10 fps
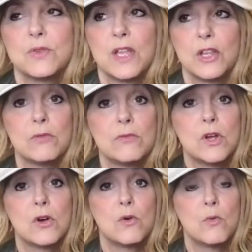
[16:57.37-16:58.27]
that you
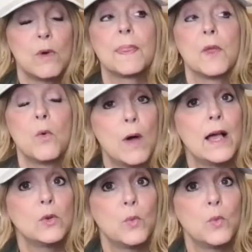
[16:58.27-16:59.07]
know what the wild,